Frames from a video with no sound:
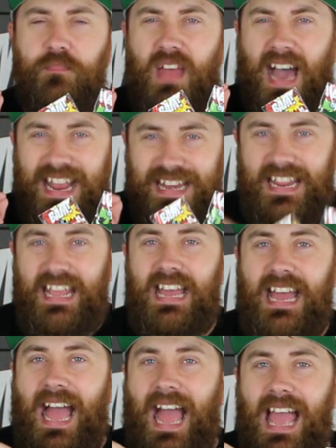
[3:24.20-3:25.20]
The
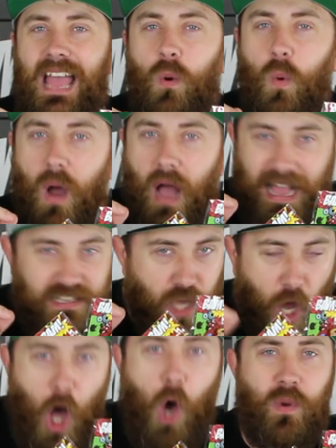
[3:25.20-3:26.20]
idea has
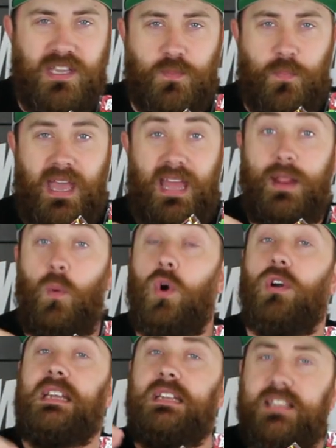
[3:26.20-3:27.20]
always been and
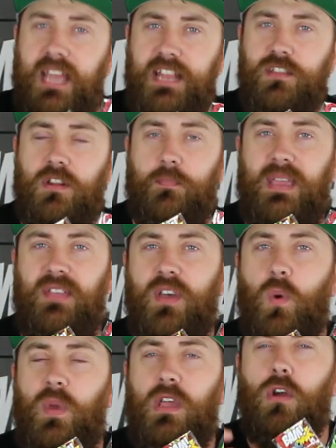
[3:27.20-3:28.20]
will continue to be
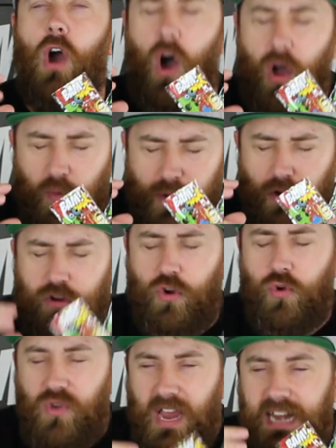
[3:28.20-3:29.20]
that we are we are
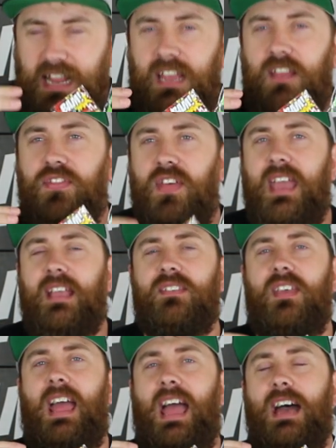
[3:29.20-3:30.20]
creating things
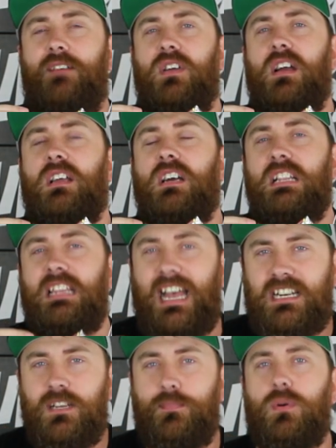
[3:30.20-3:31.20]
that have a
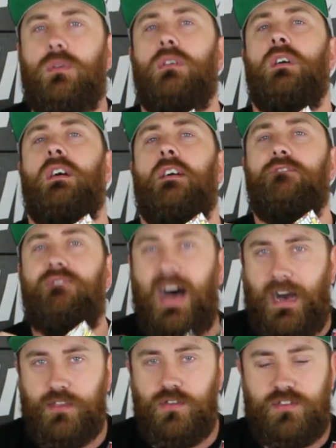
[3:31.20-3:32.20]
collectible
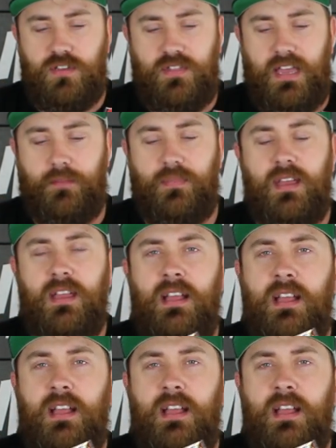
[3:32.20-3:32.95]
value to them.